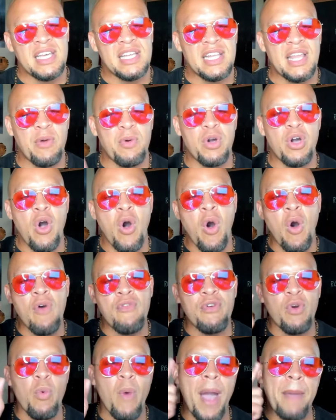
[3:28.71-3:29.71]
They would go
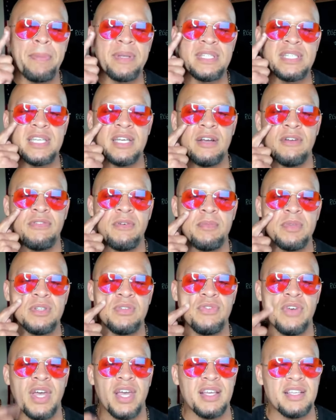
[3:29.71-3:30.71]
over and wipe a tear from his
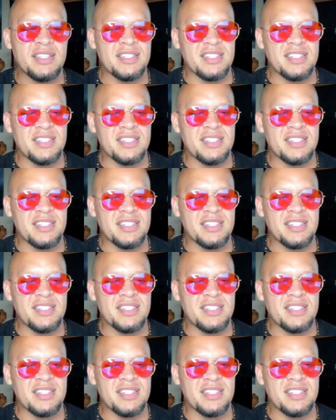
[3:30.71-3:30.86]
face.